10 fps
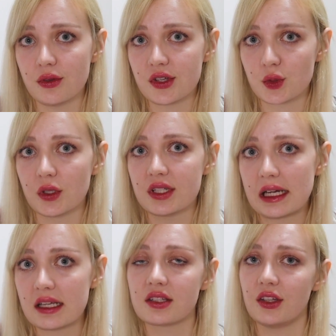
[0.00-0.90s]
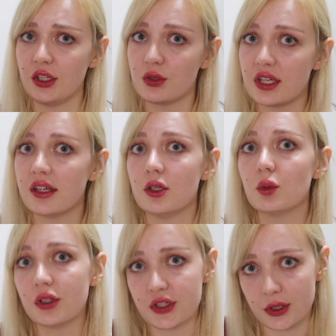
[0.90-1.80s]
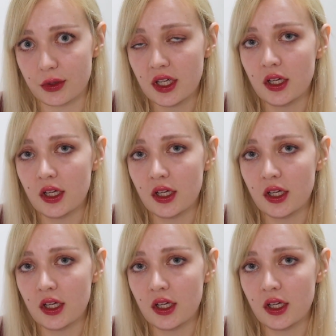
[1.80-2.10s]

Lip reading: this one task that you said you will do,